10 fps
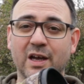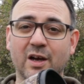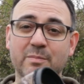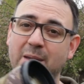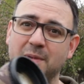
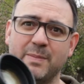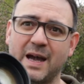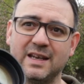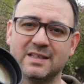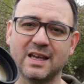Maybe you're
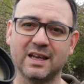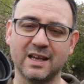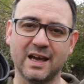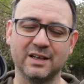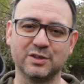buying it
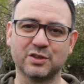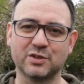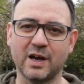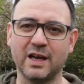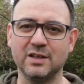secondhand, just
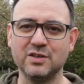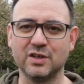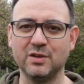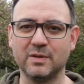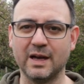try and
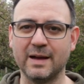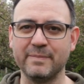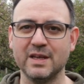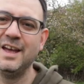do that.